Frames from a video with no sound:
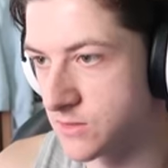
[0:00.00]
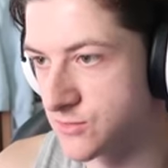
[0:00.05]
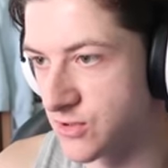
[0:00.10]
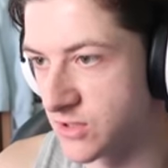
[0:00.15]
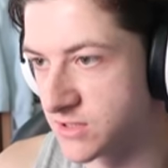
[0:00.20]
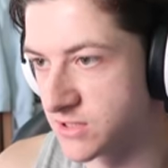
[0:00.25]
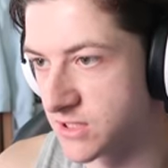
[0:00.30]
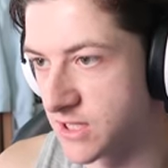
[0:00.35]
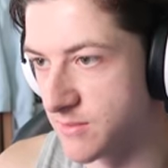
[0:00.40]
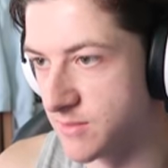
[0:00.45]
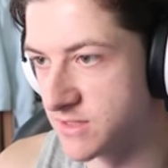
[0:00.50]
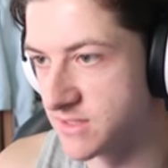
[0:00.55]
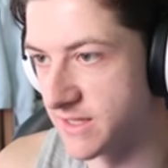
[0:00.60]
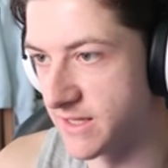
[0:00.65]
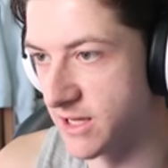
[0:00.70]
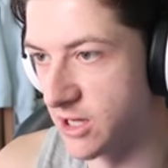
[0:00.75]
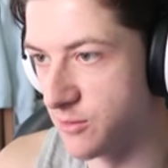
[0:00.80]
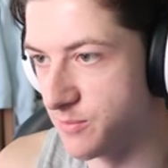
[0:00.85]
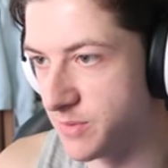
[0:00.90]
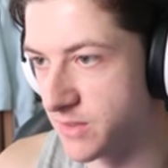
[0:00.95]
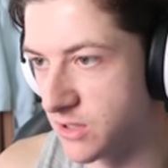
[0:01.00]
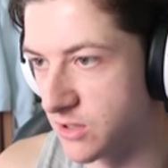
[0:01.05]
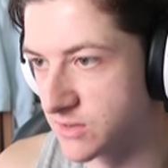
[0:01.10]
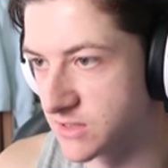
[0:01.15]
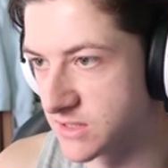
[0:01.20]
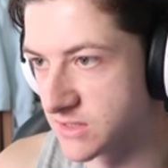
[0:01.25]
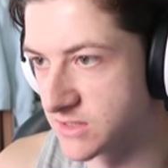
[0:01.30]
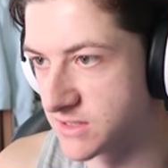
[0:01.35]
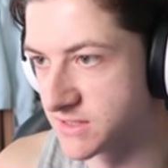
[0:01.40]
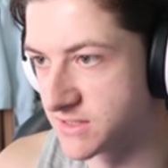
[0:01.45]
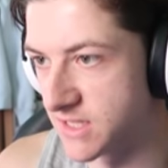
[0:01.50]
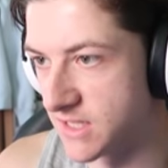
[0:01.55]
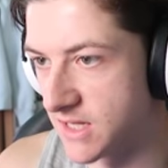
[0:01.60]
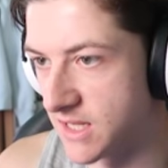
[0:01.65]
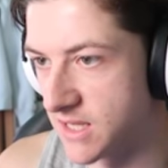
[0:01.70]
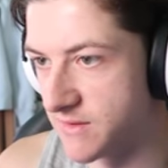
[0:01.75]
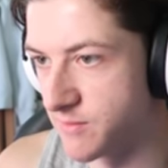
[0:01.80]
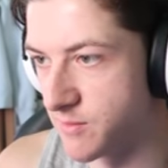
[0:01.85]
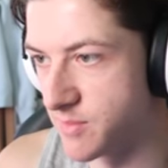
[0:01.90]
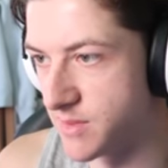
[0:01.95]
To come in to help. He goes up to Salah.
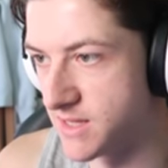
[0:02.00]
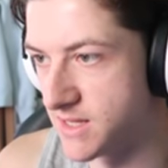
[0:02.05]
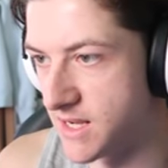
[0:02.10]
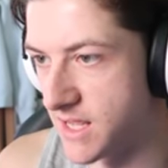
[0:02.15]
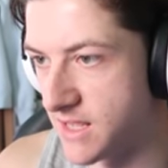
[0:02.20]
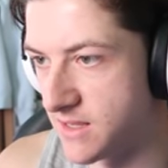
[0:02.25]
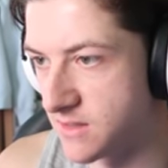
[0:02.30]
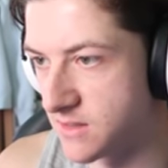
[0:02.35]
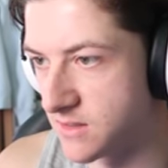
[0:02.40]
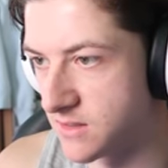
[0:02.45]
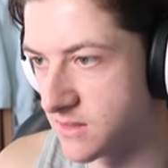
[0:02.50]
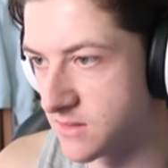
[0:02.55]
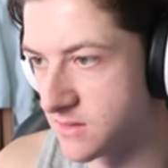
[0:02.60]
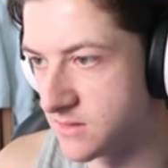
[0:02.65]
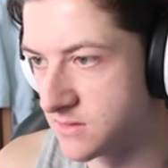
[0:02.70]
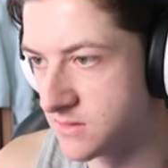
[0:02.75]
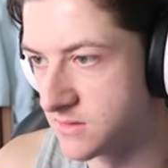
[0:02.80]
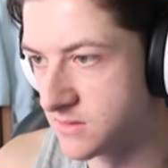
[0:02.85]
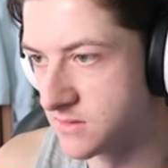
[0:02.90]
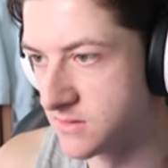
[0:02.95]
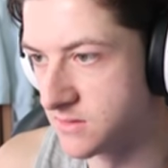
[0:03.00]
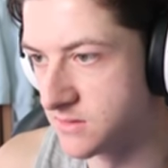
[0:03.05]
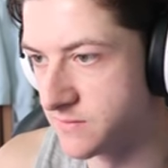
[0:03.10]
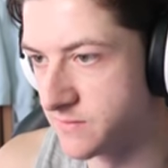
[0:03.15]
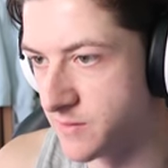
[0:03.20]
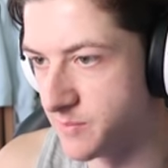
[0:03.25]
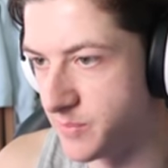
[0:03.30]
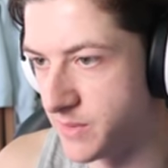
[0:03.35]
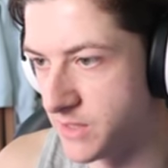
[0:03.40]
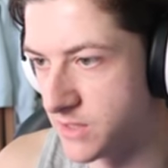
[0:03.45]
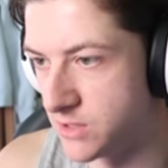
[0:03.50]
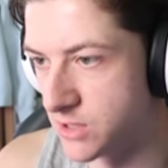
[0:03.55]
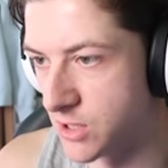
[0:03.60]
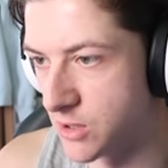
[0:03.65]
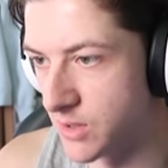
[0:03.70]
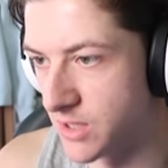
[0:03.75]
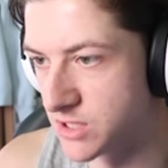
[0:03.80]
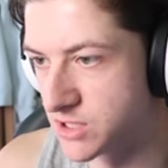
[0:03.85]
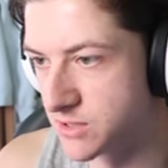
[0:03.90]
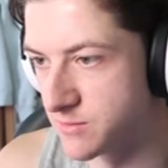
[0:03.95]
Ever Banega. Fabinho,
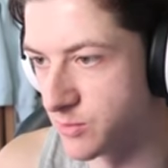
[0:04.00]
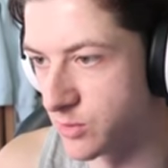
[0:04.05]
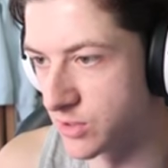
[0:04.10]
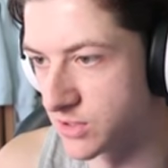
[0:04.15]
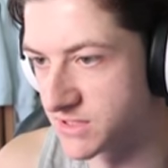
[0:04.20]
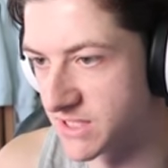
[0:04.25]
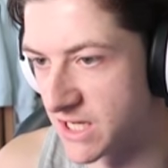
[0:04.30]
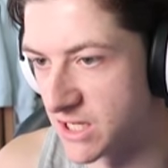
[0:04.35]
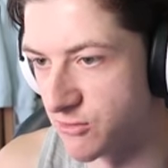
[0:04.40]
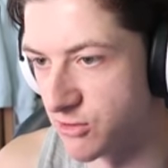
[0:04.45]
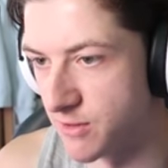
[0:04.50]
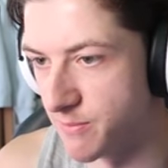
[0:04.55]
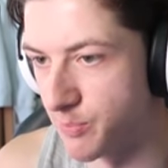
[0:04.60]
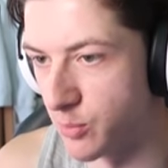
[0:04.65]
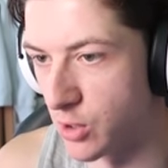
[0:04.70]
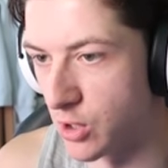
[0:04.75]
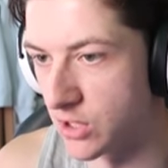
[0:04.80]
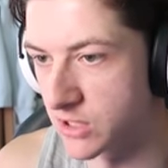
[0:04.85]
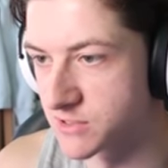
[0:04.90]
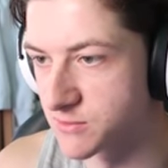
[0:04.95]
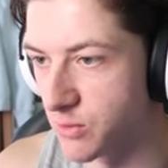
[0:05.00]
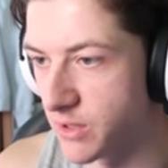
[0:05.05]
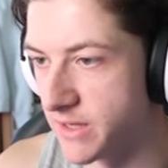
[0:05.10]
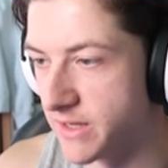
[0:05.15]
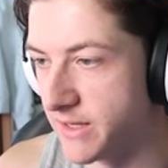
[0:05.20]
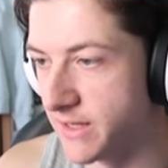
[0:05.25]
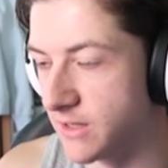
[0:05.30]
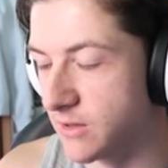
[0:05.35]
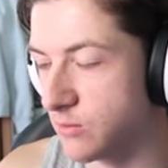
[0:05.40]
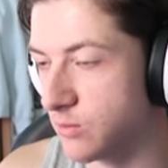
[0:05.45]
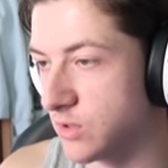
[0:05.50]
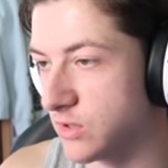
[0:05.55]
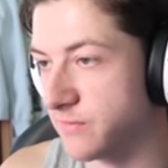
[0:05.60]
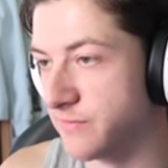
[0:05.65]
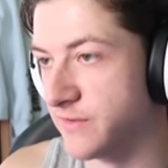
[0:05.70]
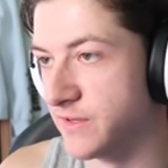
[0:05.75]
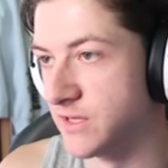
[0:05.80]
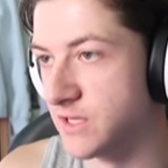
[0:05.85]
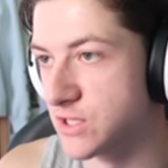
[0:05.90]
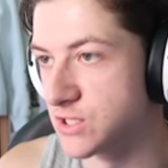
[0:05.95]
edge of the box. Entering the box. 1-0. What a
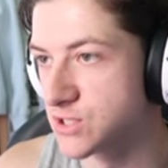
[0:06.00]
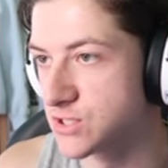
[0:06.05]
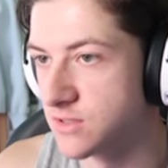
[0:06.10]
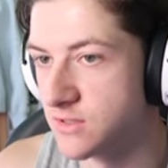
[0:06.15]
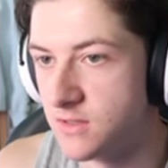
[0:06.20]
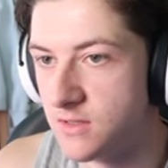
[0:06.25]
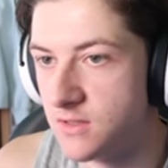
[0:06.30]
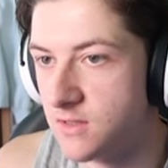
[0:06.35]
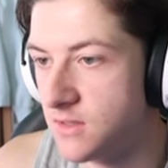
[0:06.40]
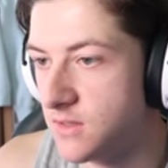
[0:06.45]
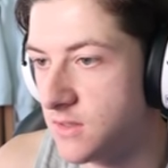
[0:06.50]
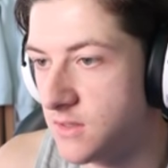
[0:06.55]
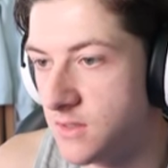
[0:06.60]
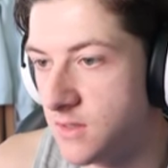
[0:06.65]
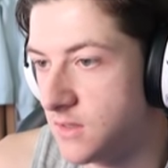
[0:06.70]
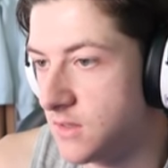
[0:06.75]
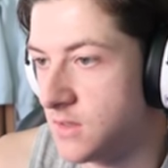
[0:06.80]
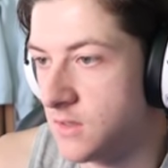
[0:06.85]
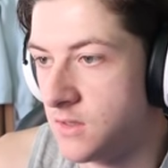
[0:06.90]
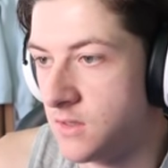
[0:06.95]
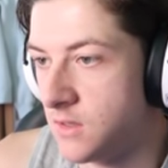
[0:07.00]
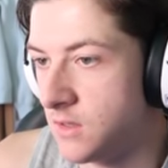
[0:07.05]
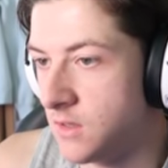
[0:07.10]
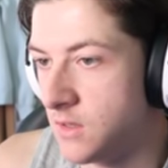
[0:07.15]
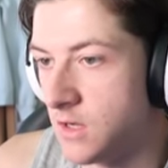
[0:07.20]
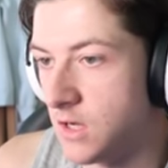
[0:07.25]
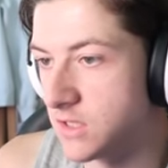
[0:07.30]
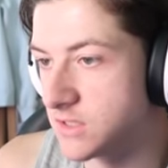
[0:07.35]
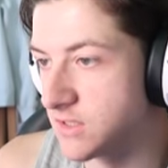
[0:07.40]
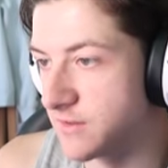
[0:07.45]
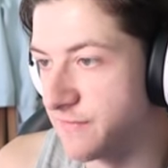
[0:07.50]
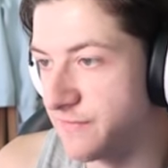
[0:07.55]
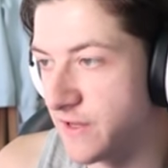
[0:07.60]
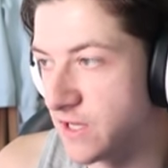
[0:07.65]
finish. Our defence